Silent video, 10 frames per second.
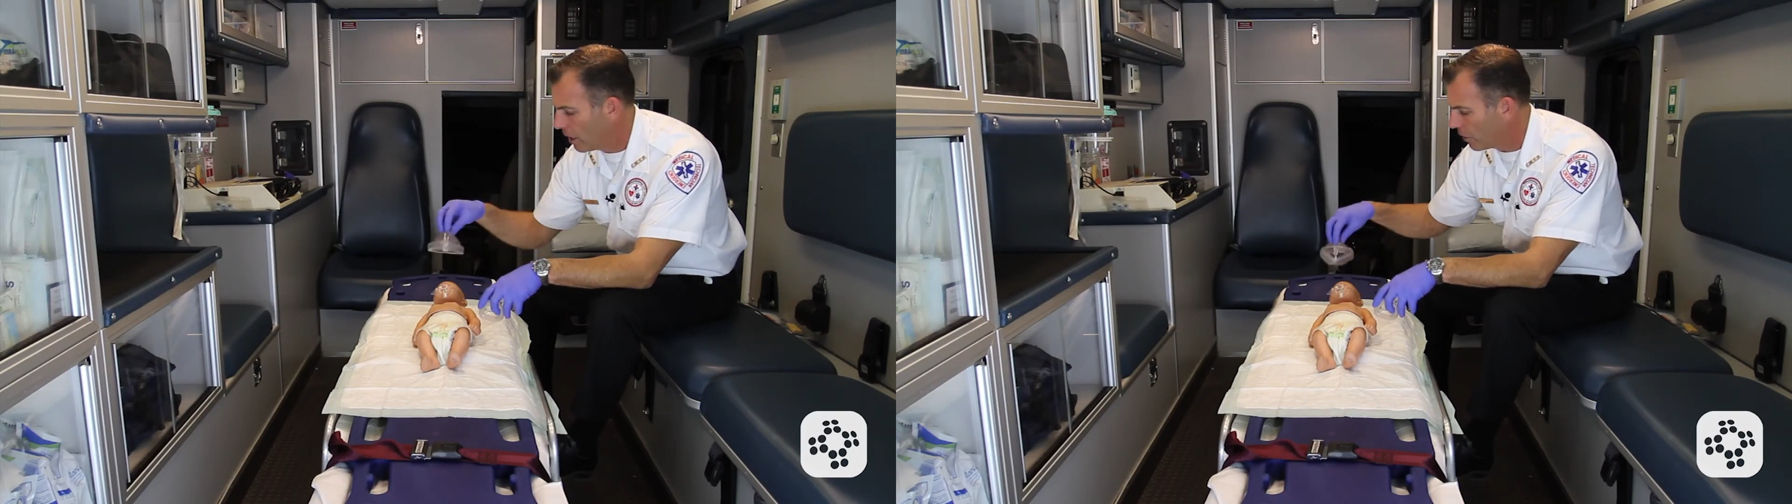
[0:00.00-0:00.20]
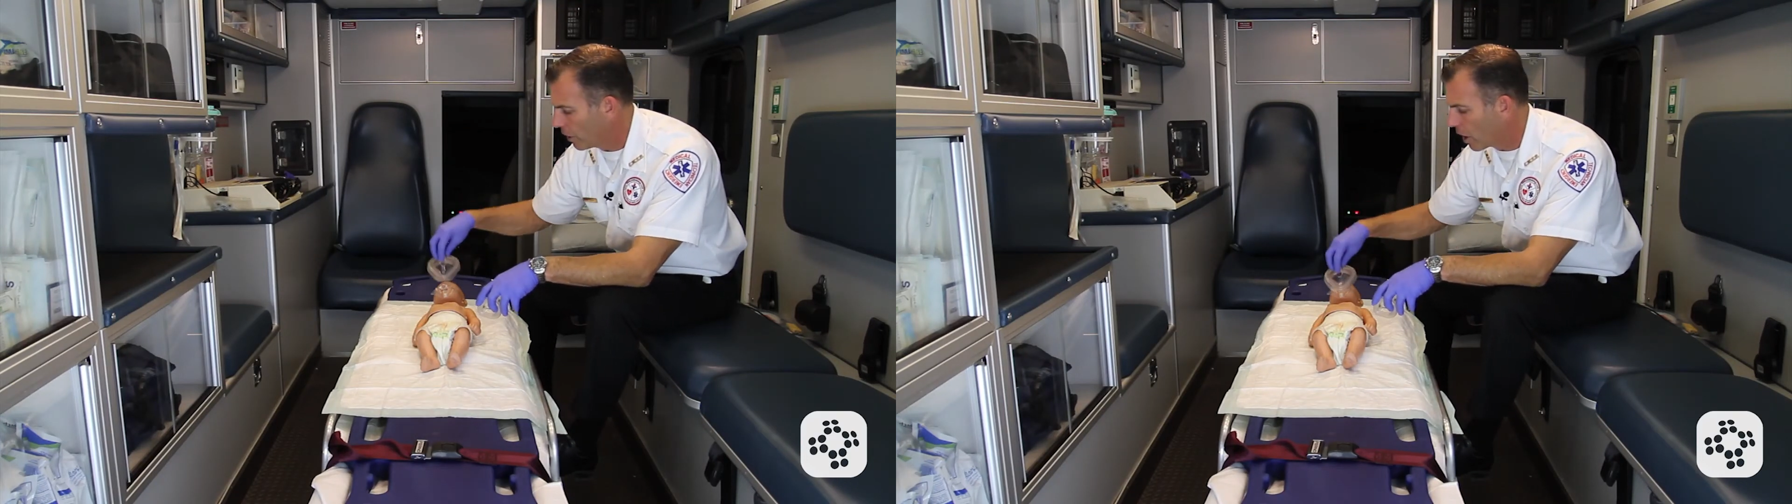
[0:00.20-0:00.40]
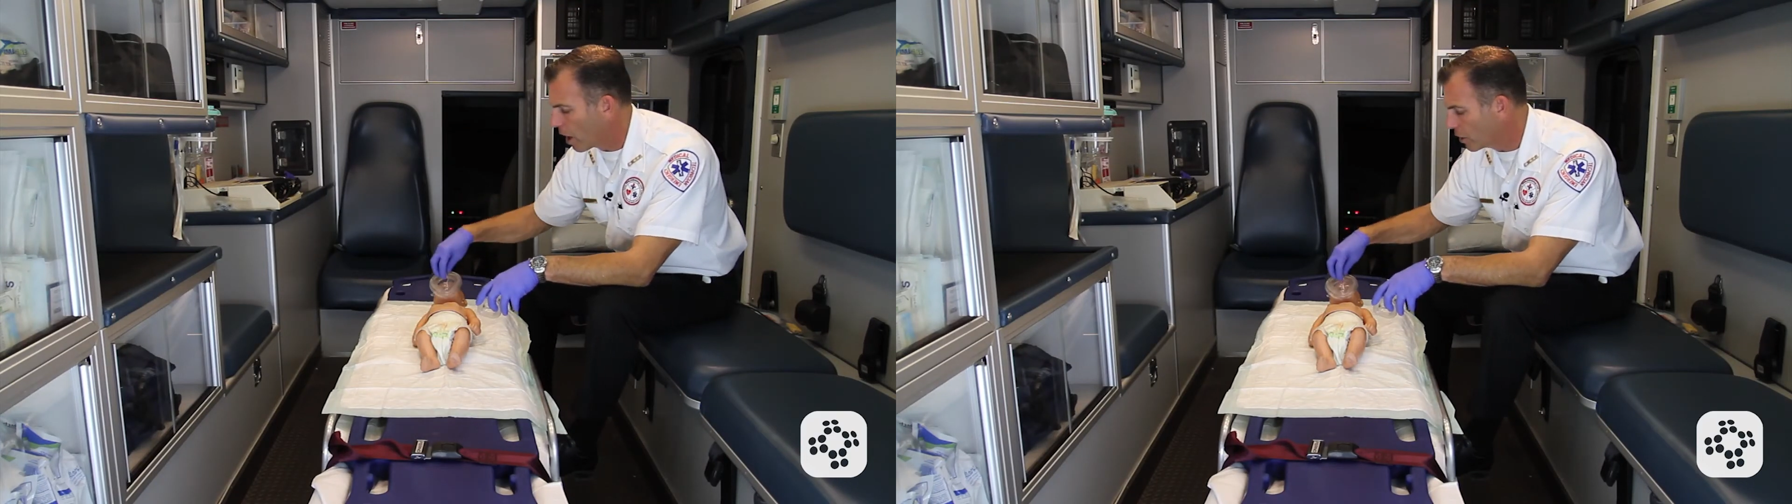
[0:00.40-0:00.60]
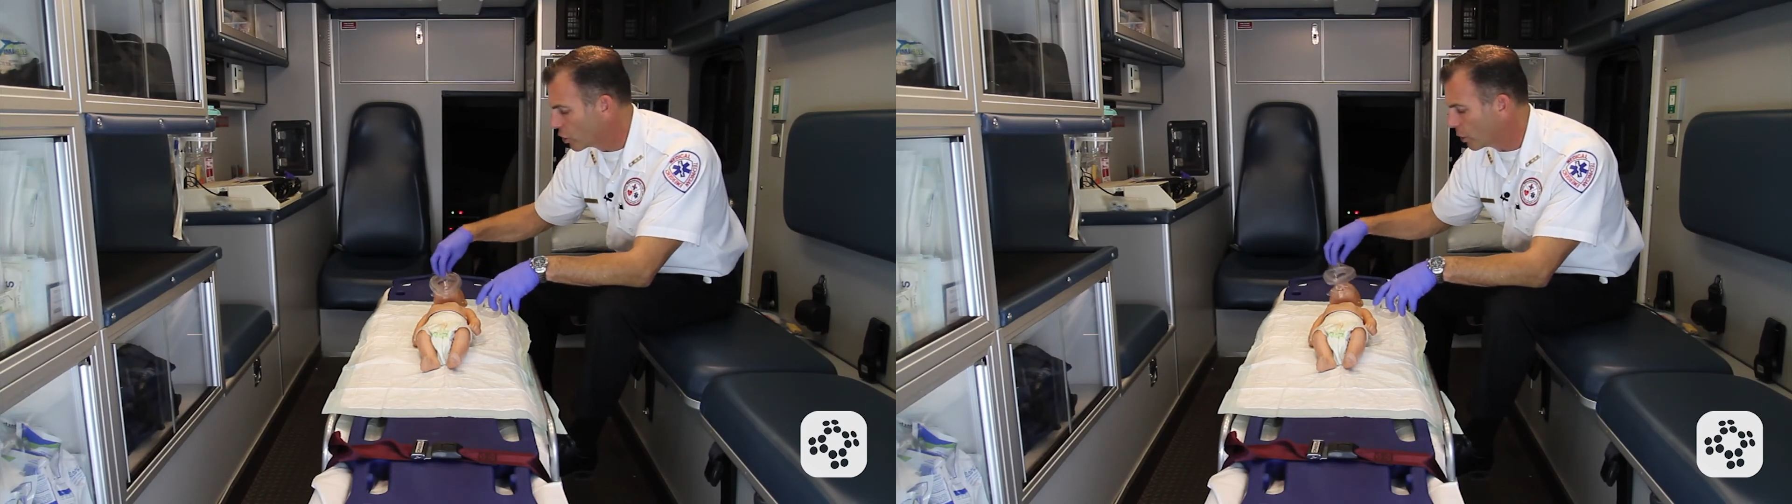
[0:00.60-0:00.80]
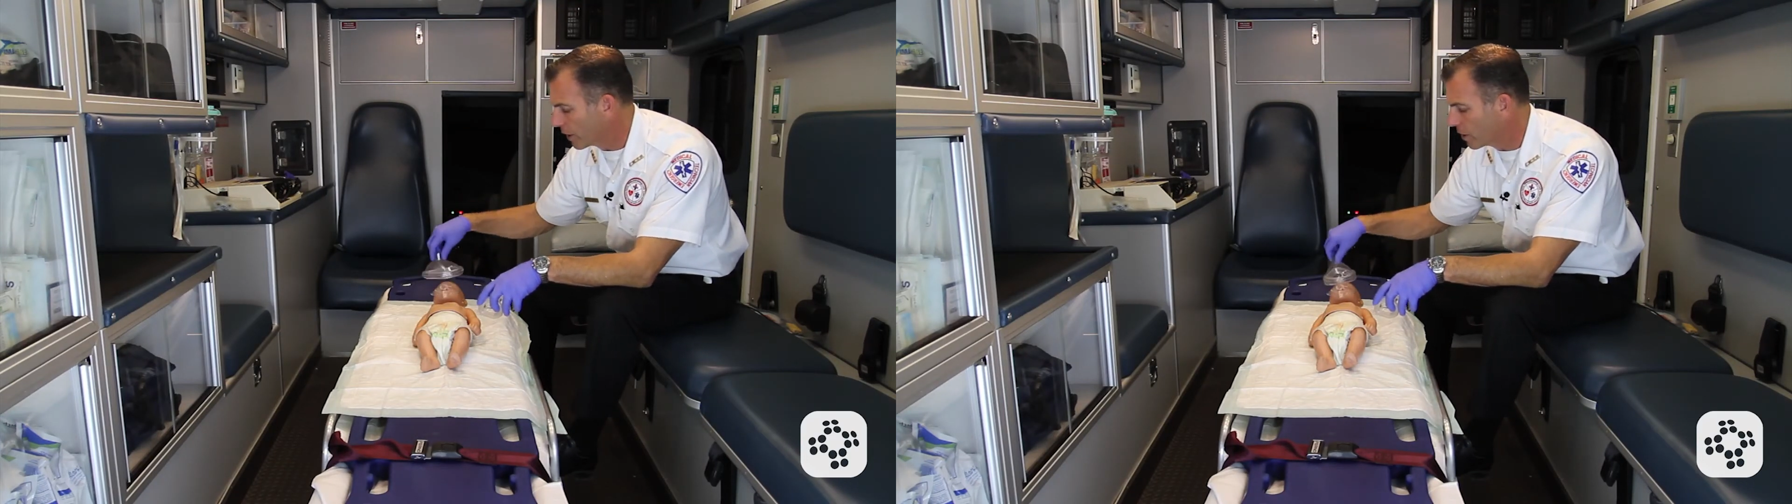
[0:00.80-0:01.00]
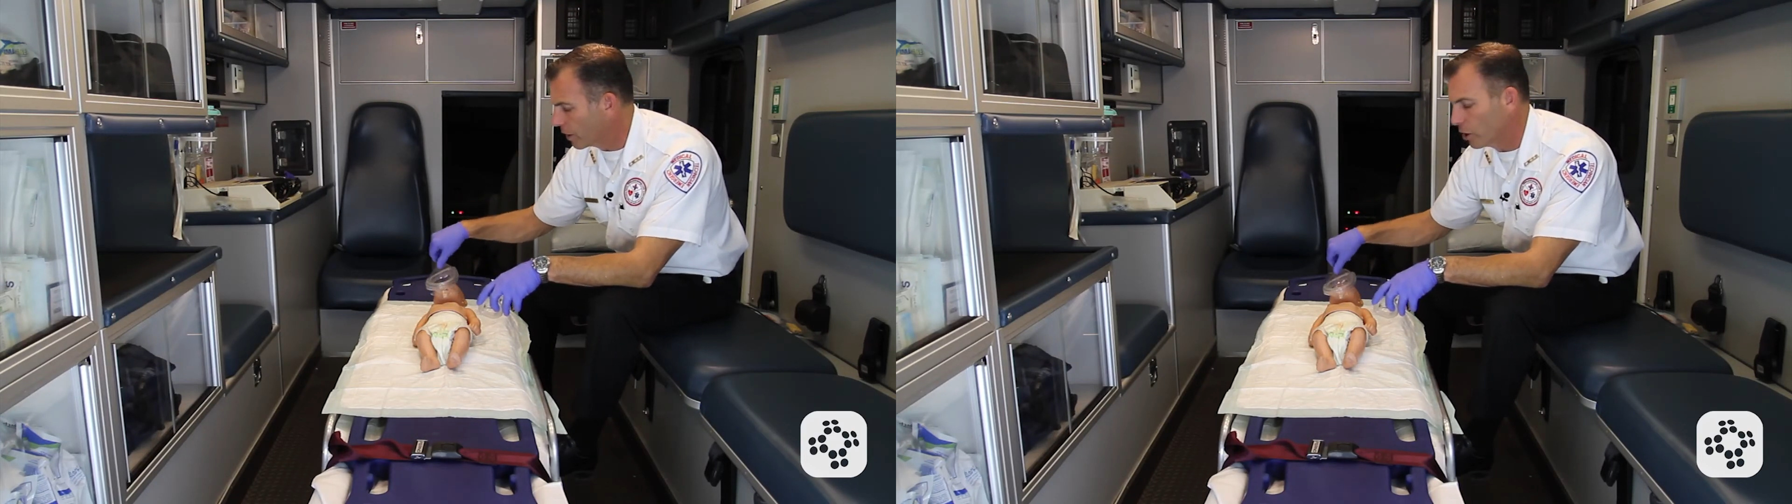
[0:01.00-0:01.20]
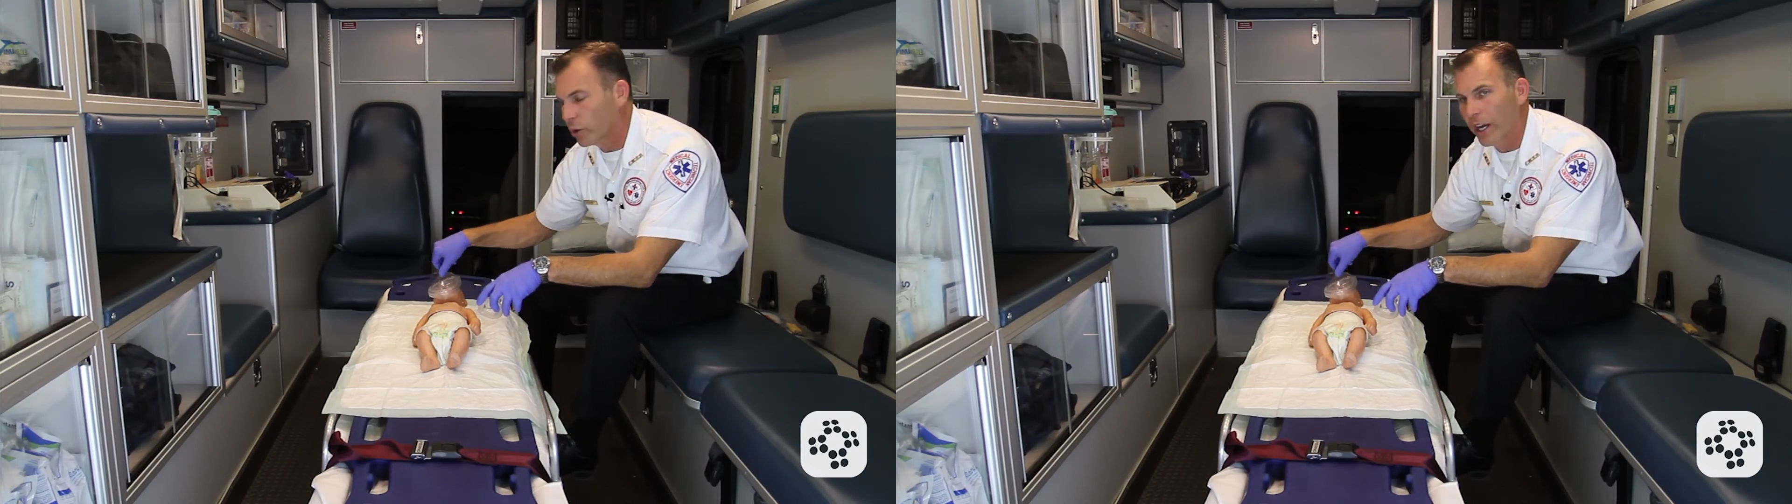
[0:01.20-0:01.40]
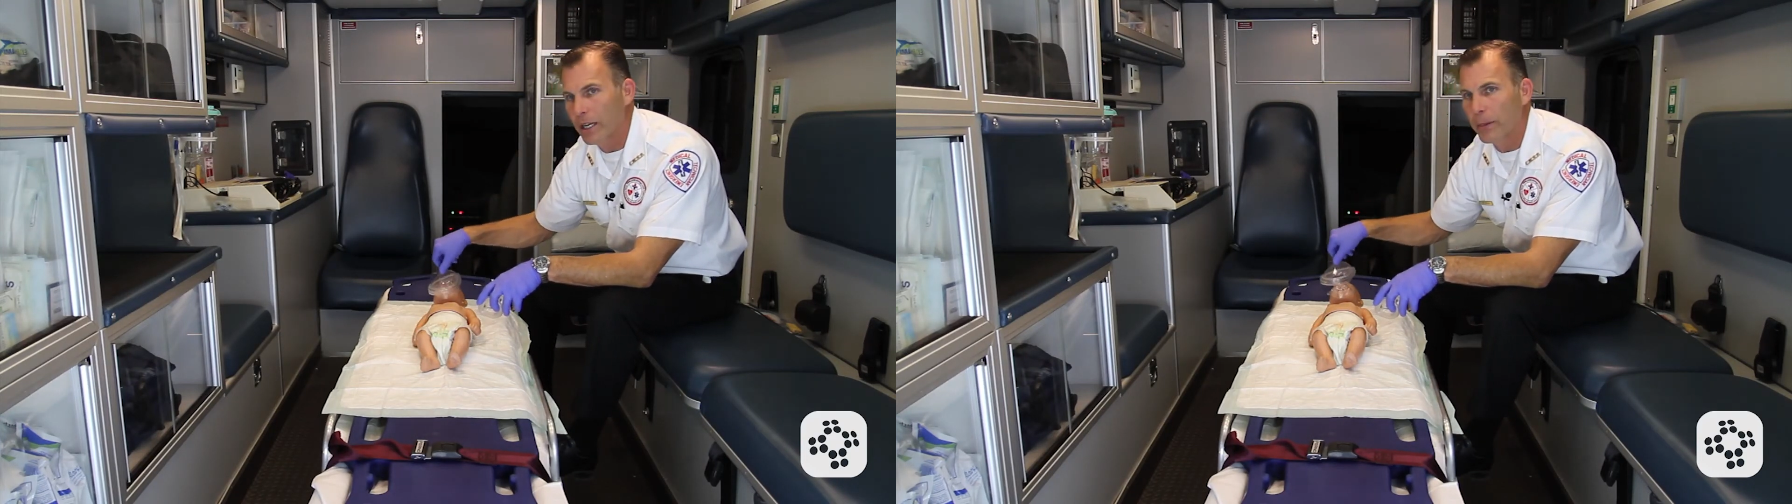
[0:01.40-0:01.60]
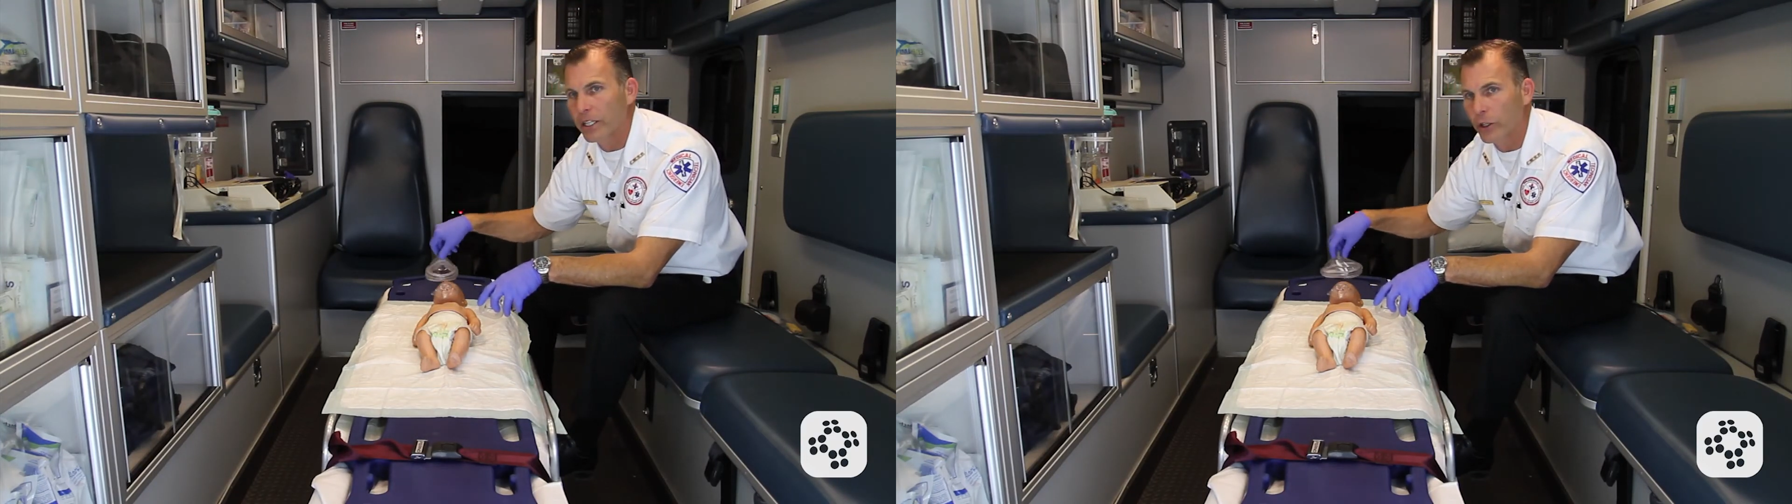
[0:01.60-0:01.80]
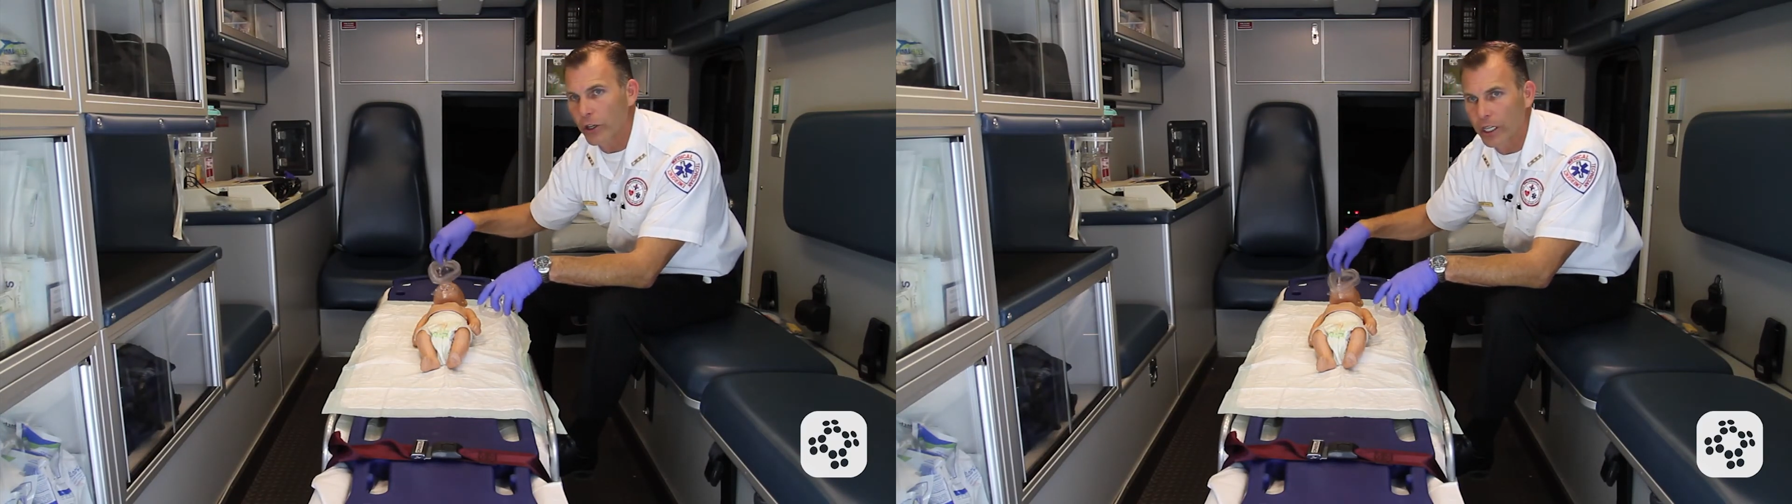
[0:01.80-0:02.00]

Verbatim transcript: there are tricks of the trade by turning